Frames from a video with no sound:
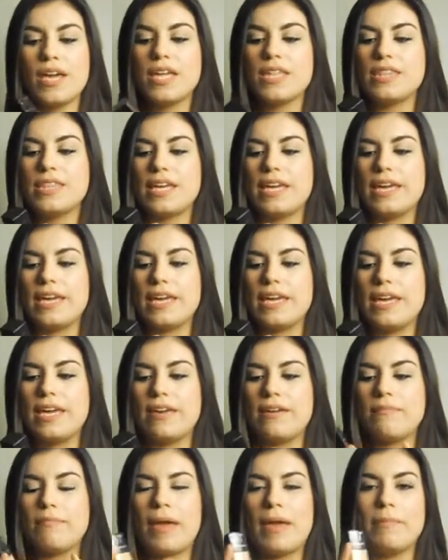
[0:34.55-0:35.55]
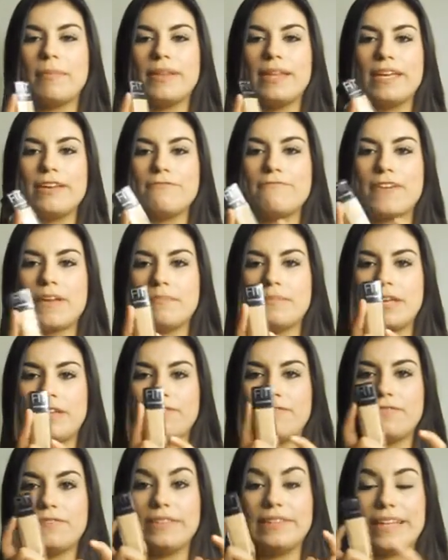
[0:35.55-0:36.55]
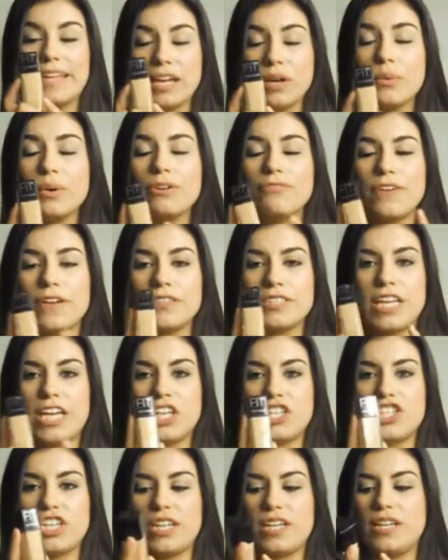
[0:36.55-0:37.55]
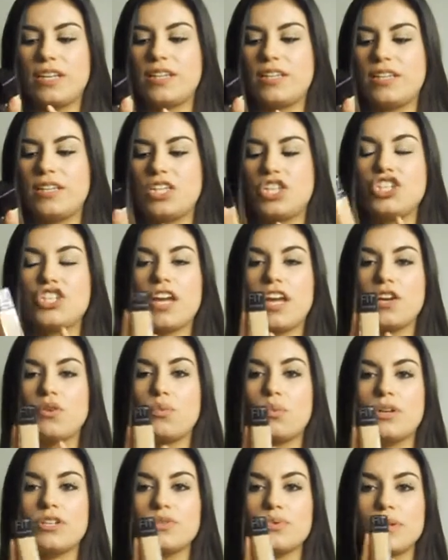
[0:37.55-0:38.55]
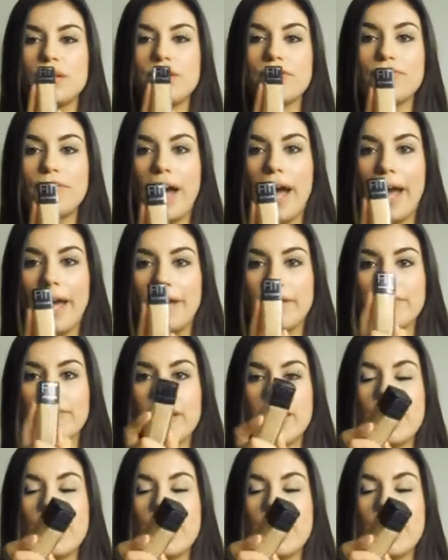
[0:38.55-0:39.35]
the Maybelline FitMe liquid foundation in the shade 125.